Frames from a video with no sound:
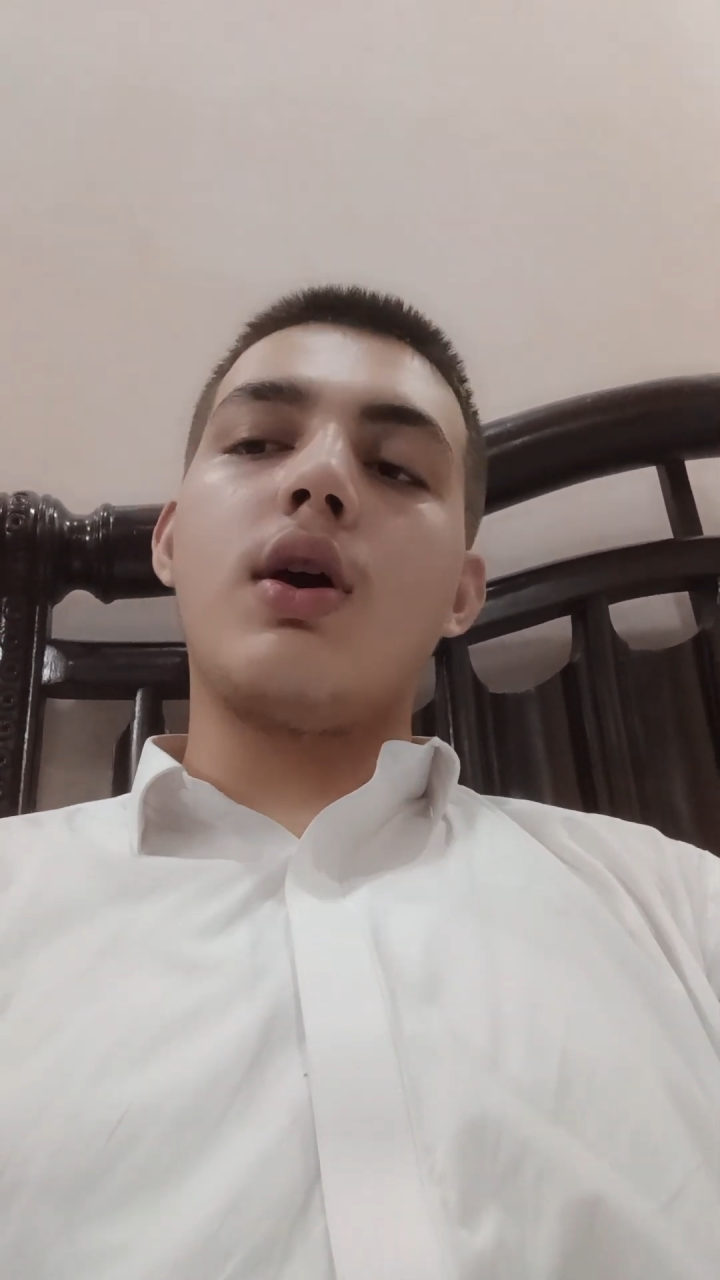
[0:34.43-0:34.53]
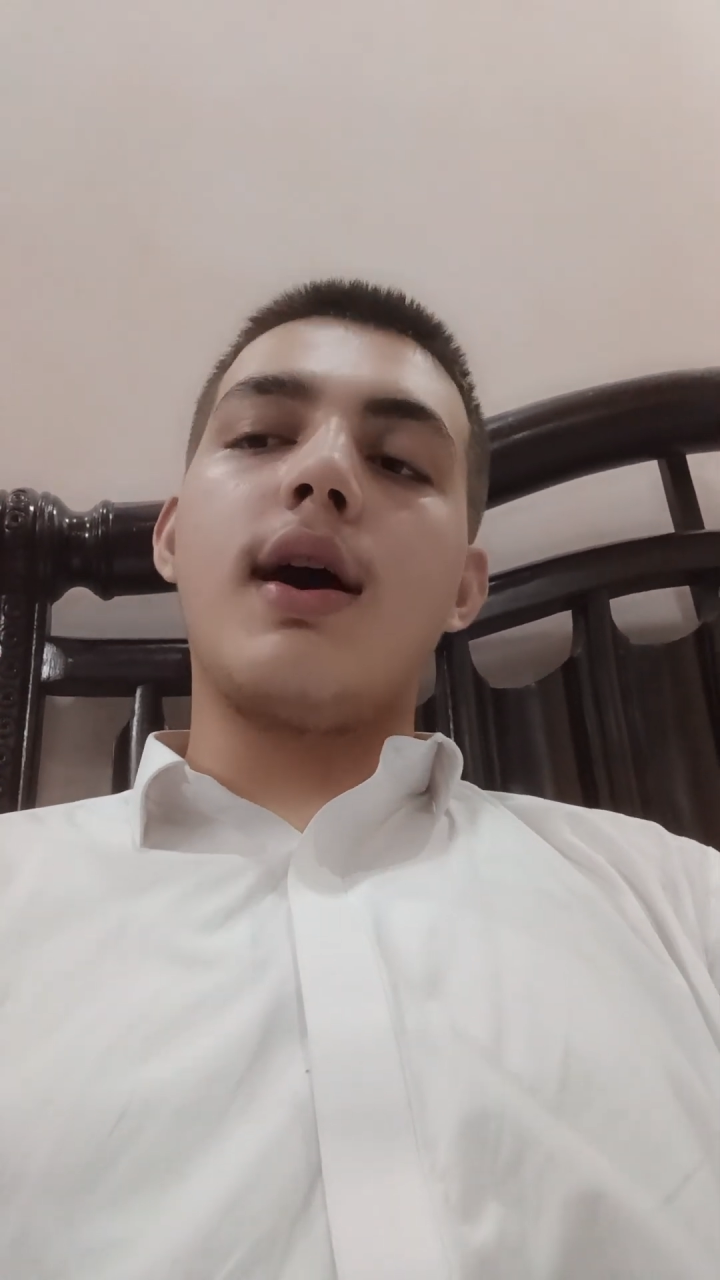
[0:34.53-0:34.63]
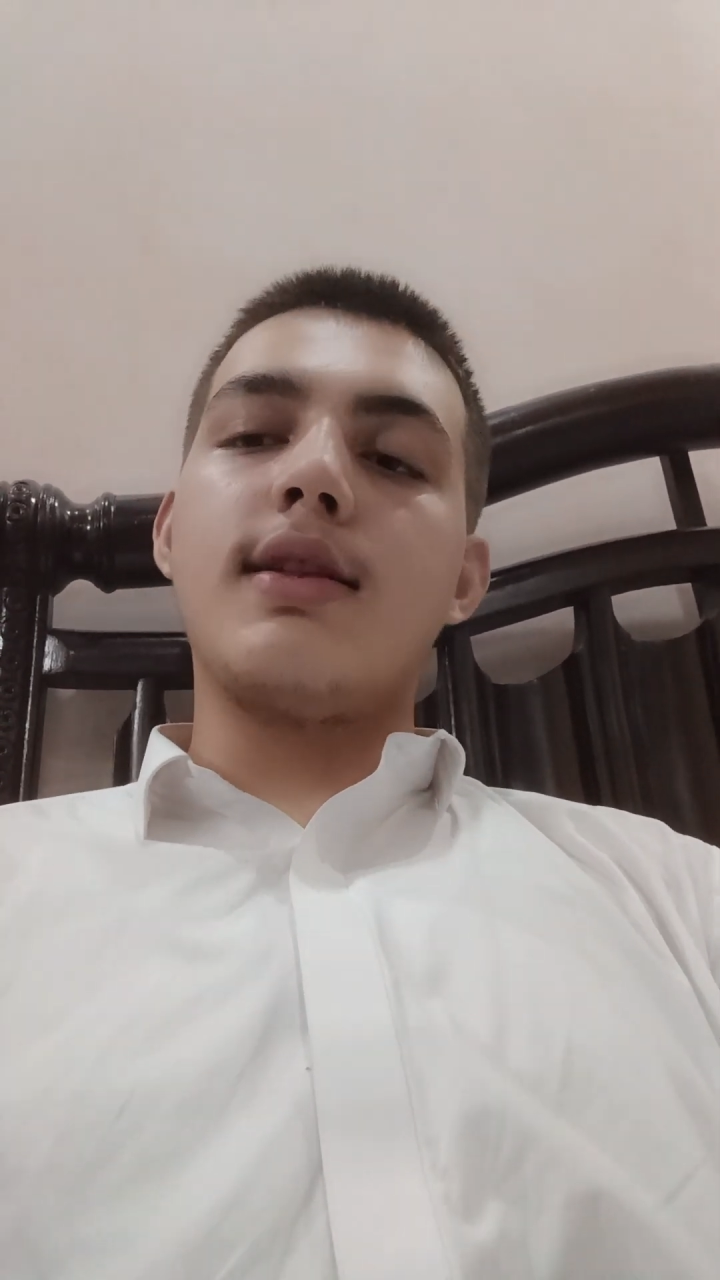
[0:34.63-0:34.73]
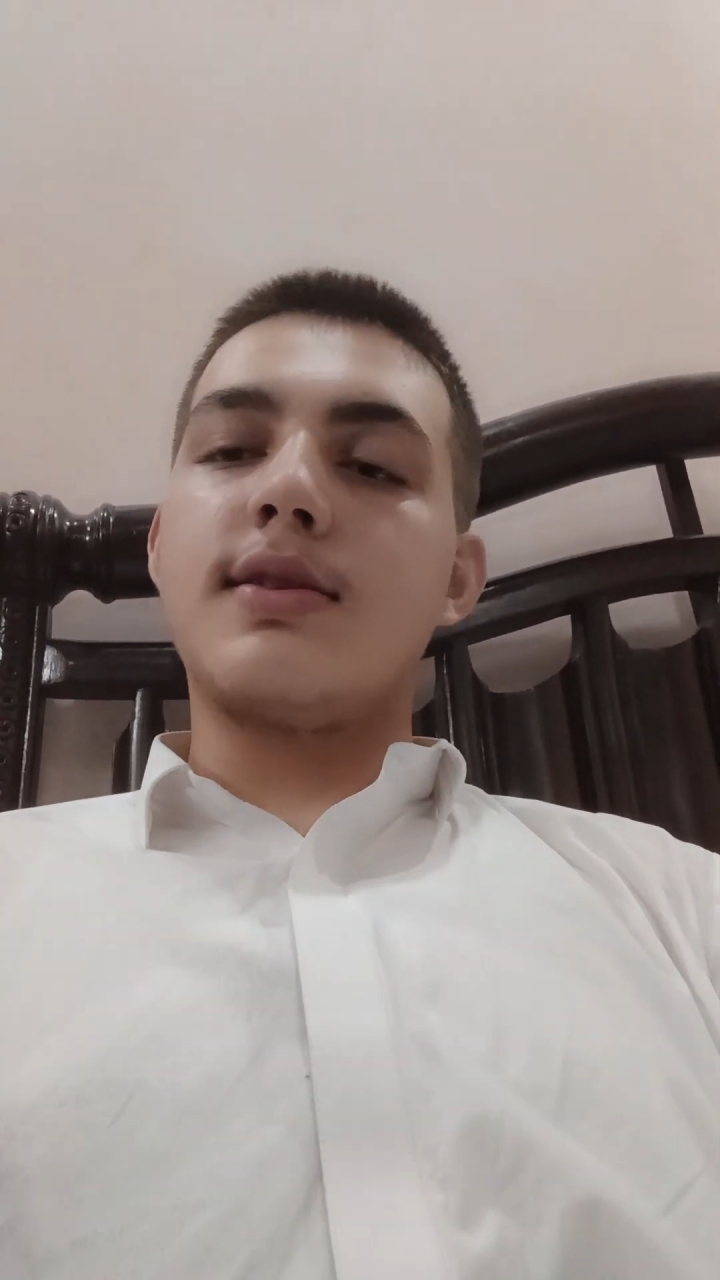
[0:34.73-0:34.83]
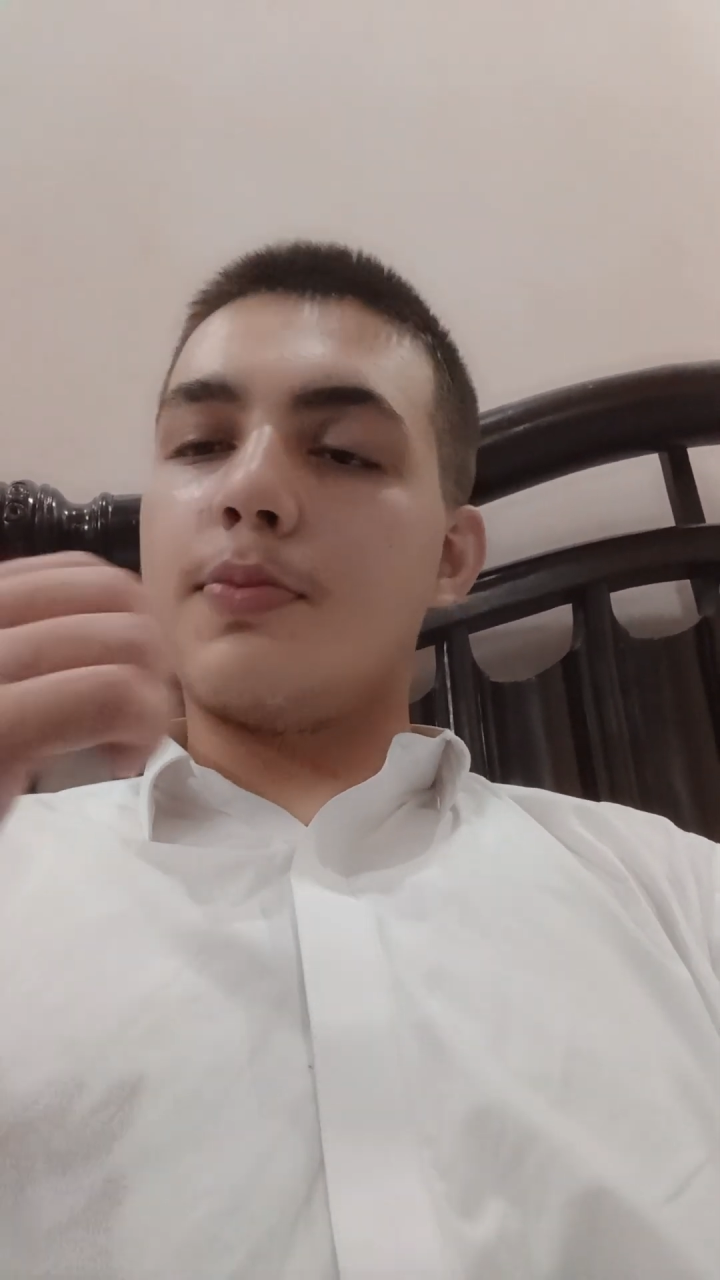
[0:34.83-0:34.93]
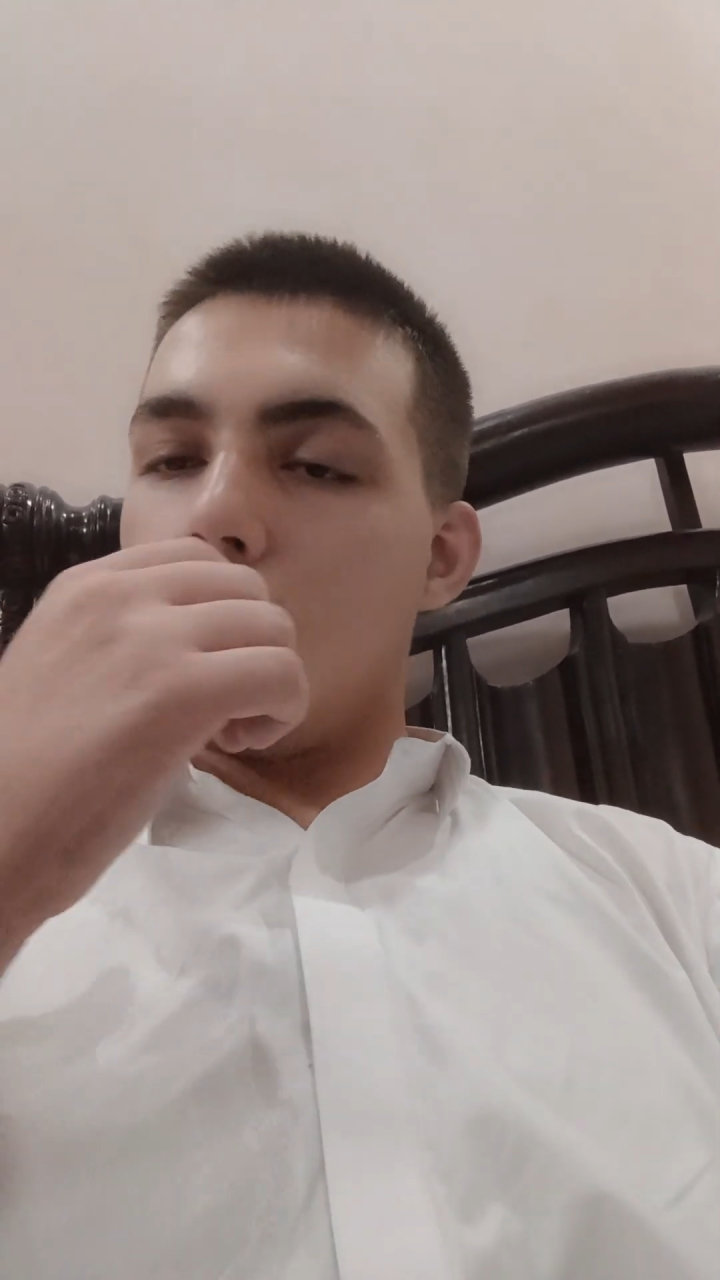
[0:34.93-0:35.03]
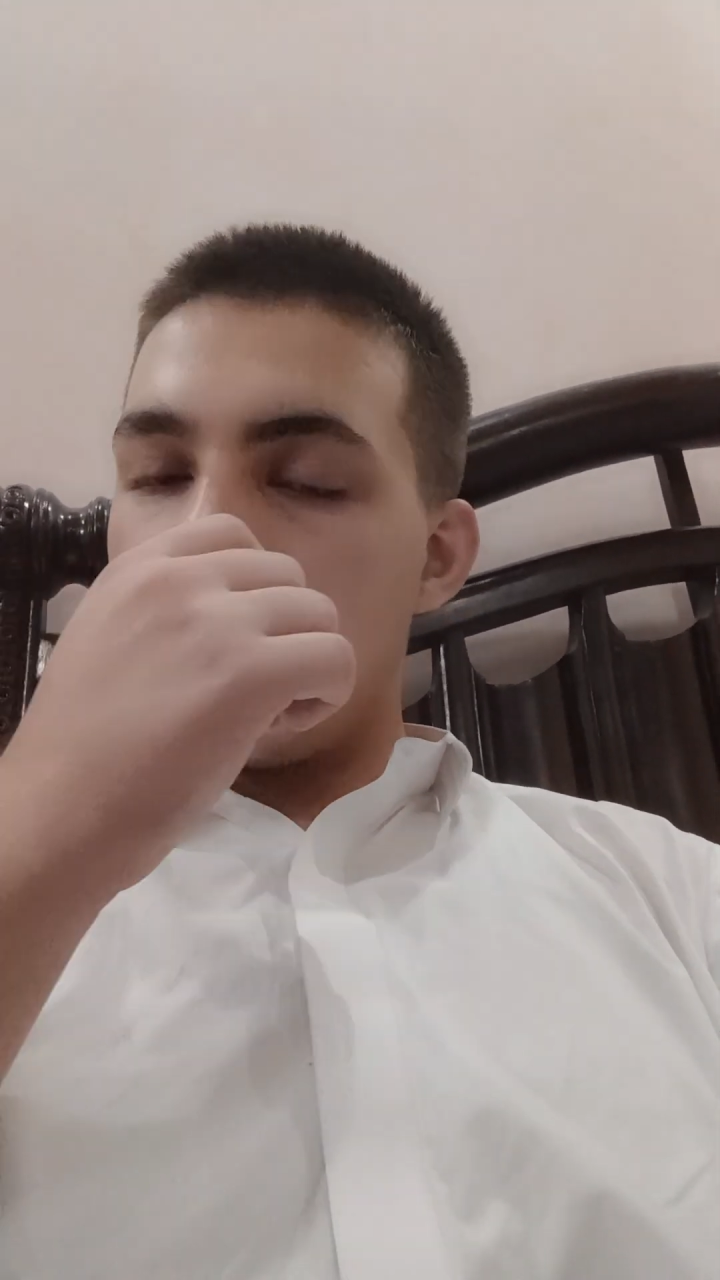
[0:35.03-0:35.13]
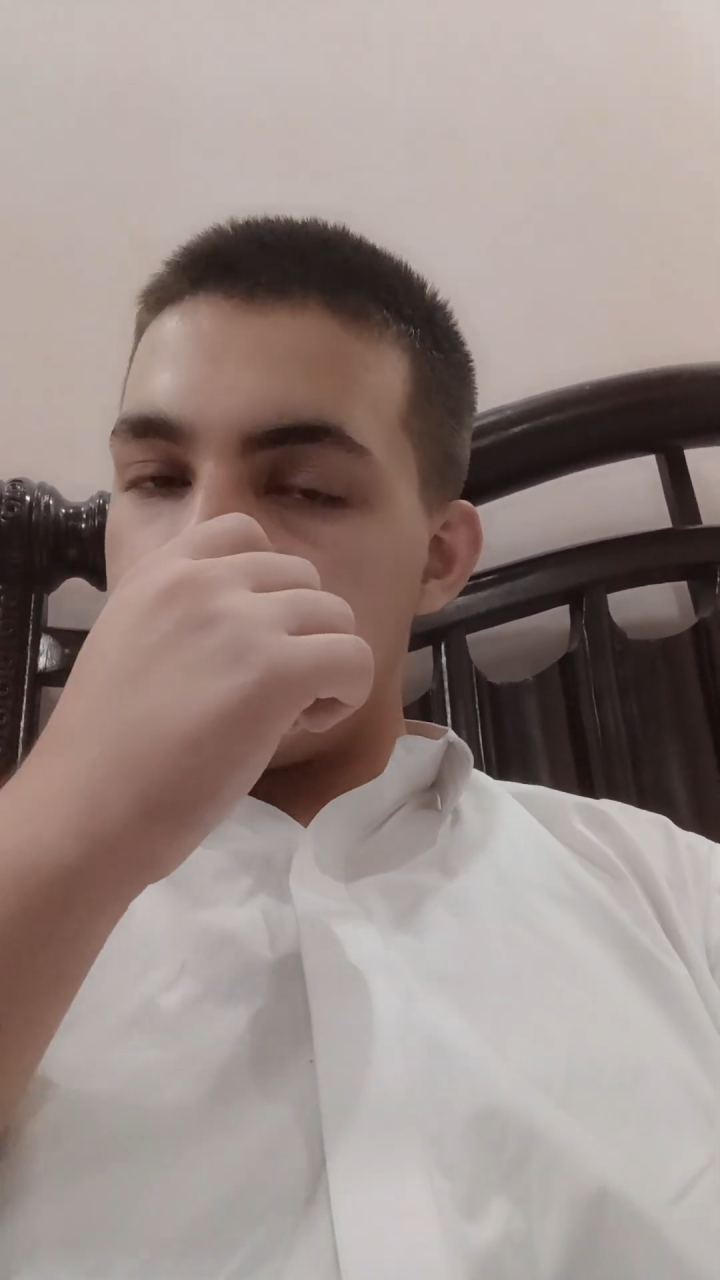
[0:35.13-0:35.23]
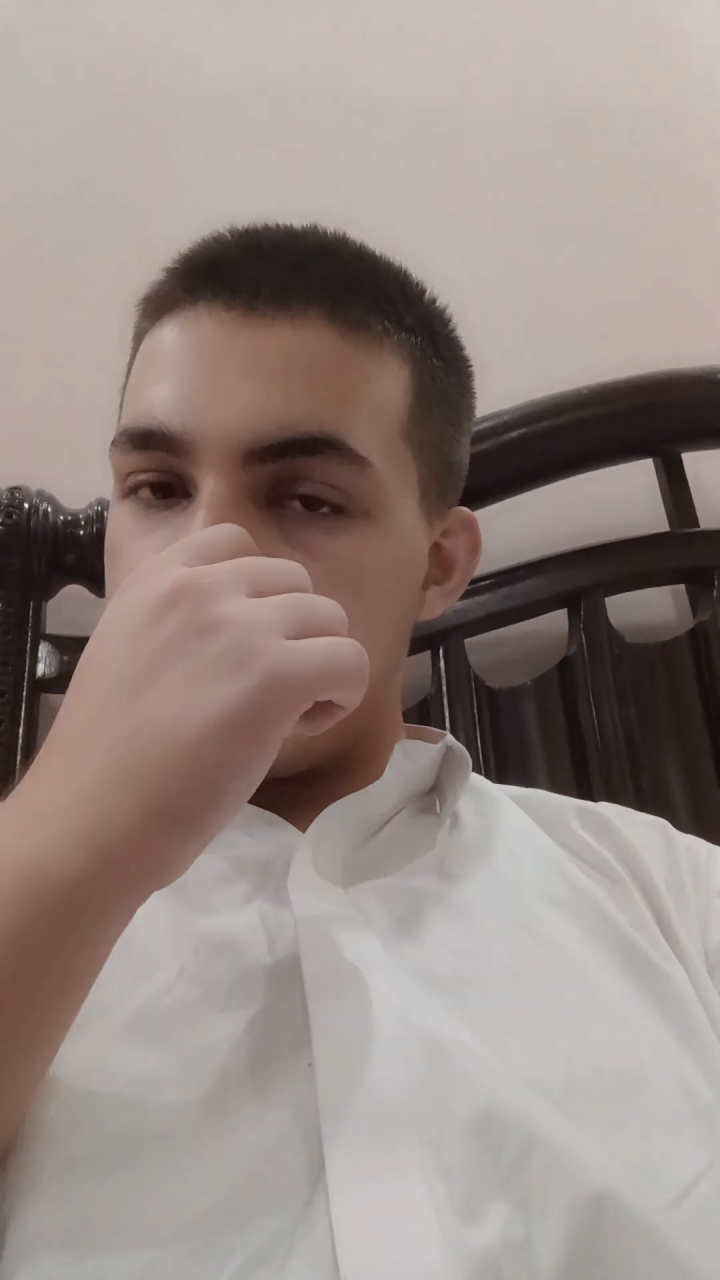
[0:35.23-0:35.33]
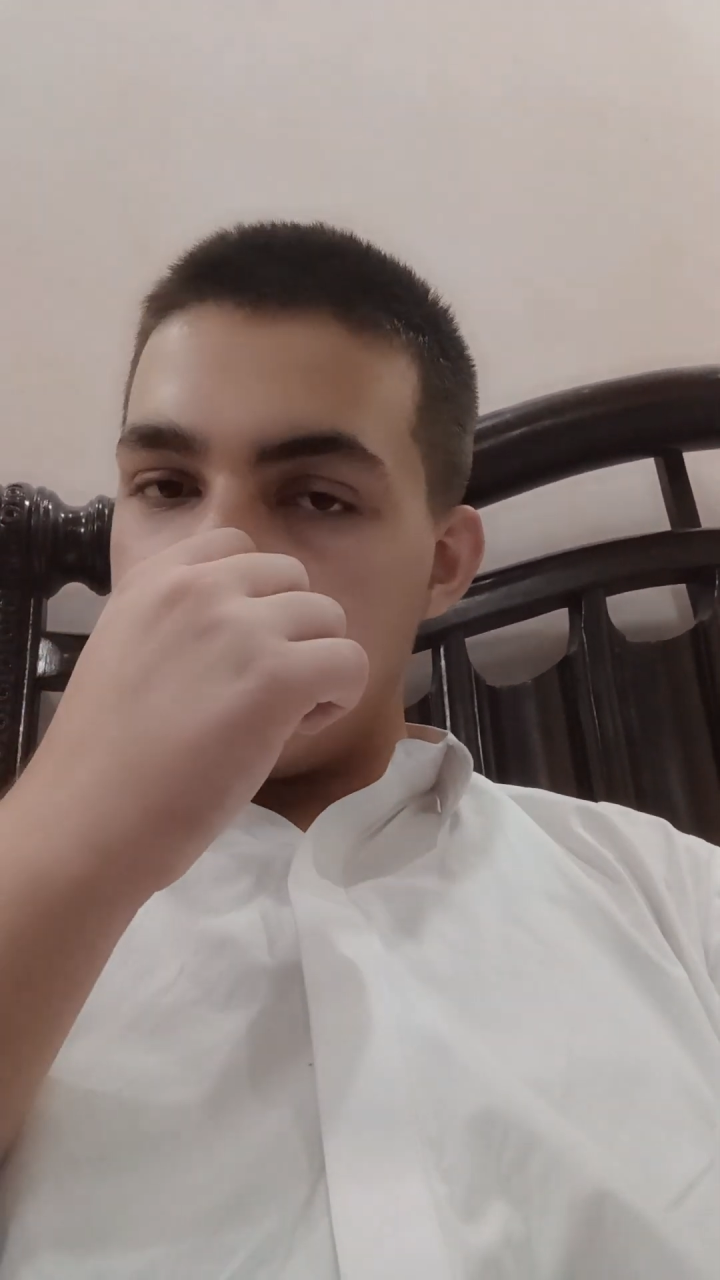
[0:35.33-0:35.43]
and spot